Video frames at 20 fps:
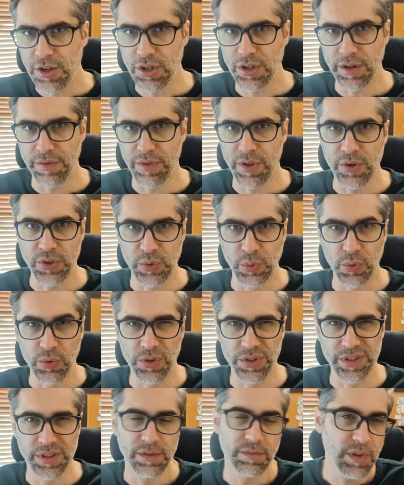of those
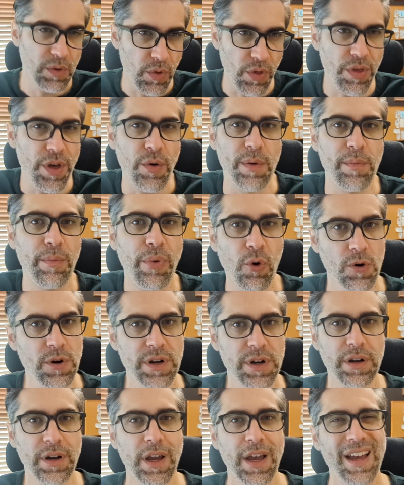rules, though
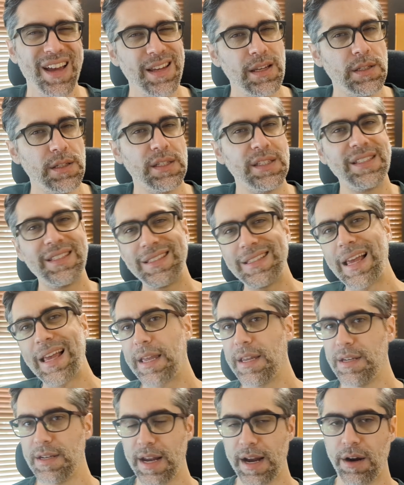important, is
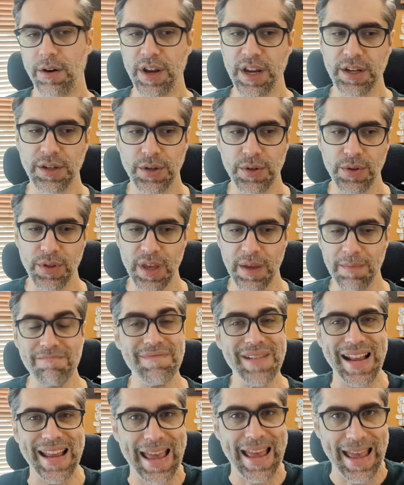secondary to the
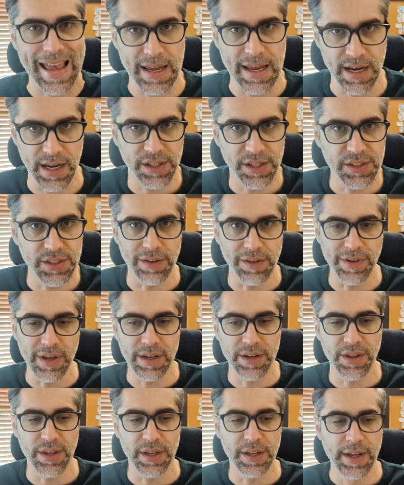mechanics of it,
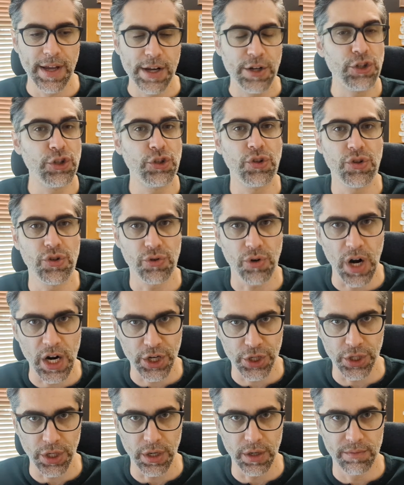the
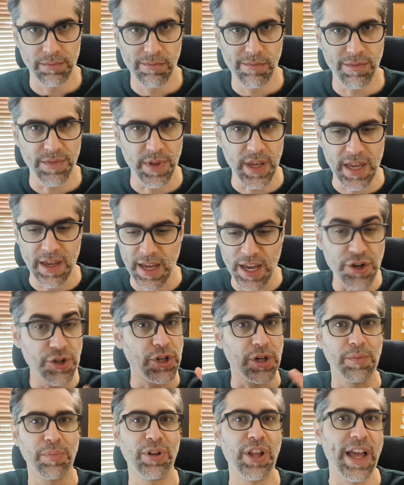structure, the
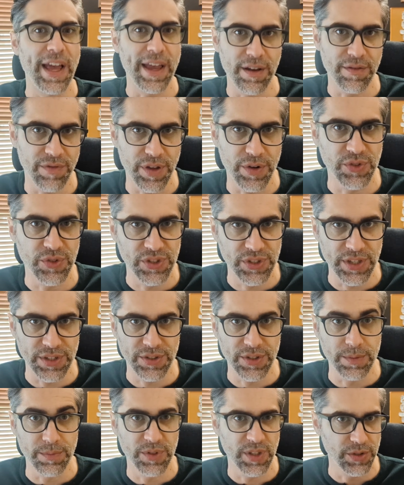interplay of those
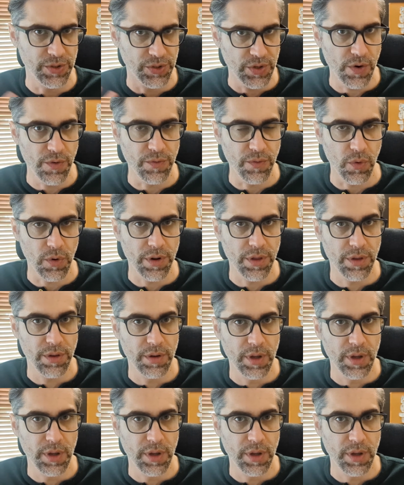systems, and so forth.